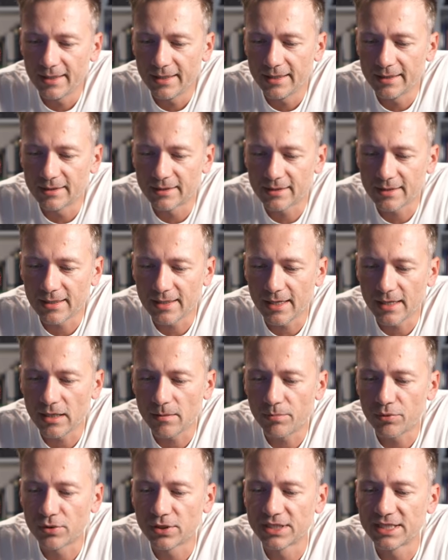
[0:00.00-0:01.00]
it kind
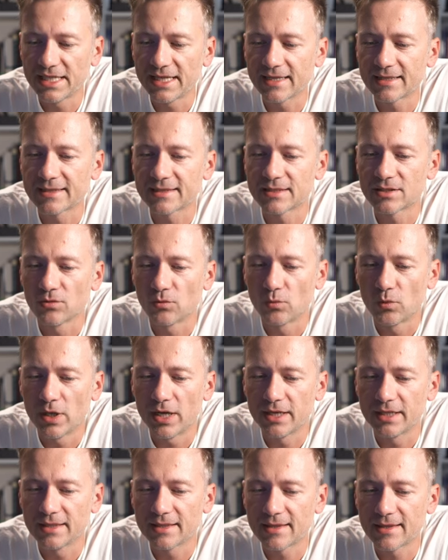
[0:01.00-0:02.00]
of predicts
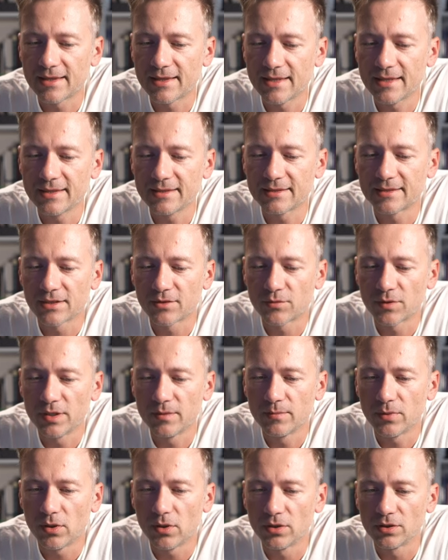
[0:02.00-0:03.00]
where it thinks the
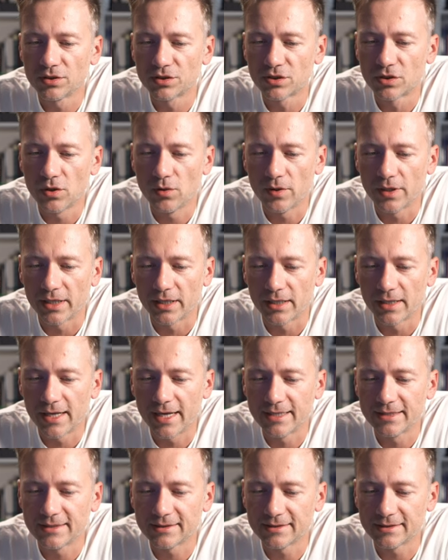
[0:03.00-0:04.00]
green ball is going.
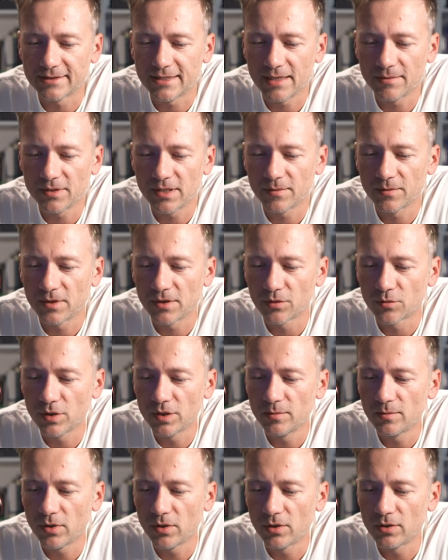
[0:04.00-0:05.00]
And at the same time, the
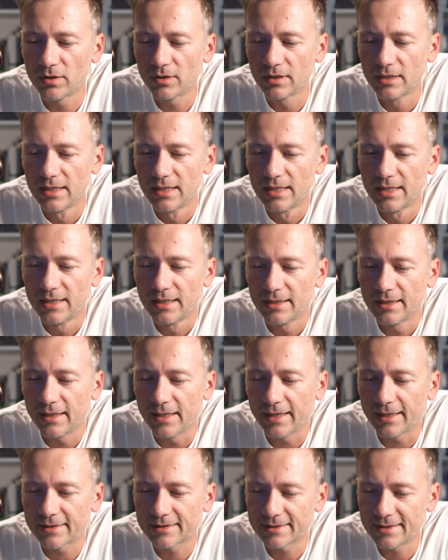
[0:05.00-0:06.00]
green ball
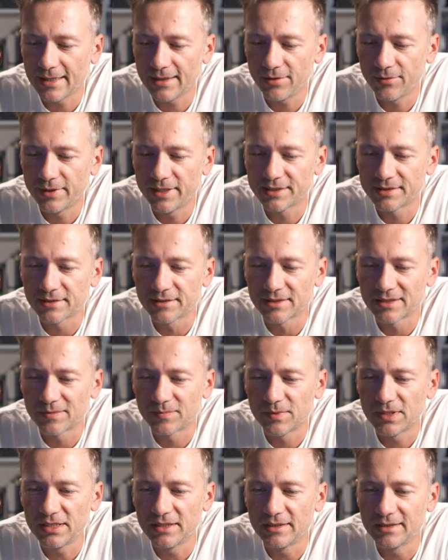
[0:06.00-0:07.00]
accelerates in
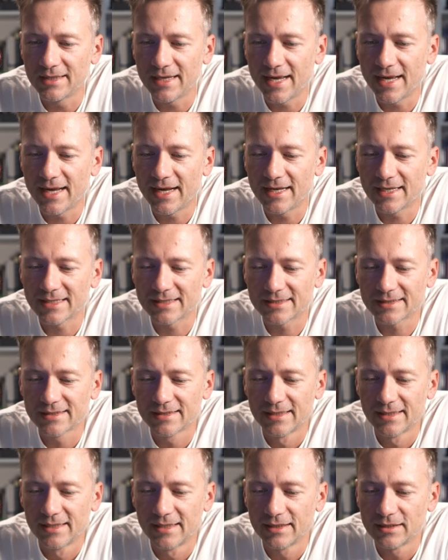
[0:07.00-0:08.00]
speed
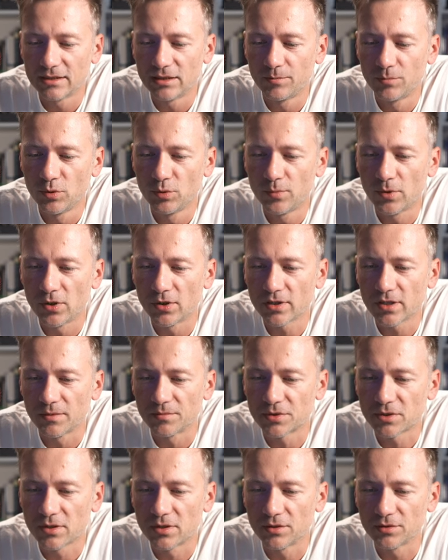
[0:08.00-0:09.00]
as the blue ball
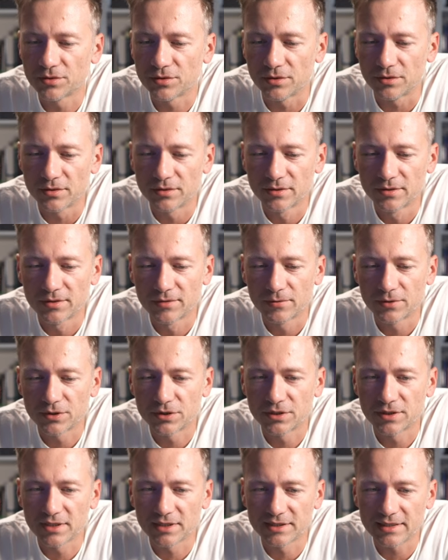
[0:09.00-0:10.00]
comes closer,
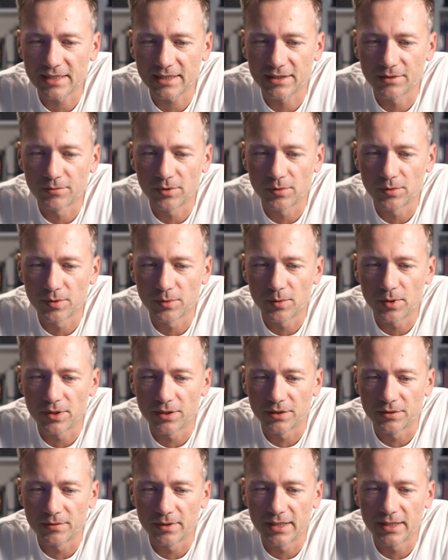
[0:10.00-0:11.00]
which is exactly what we
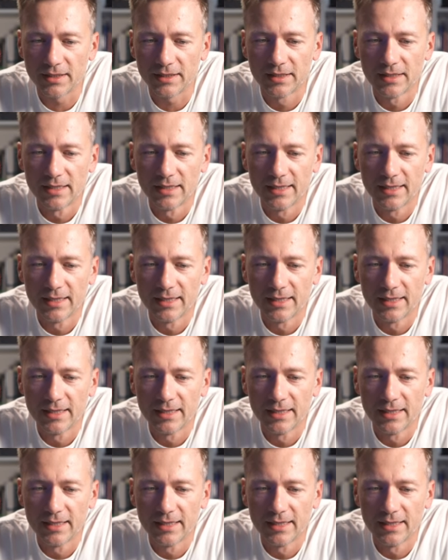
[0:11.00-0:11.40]
wanted, right?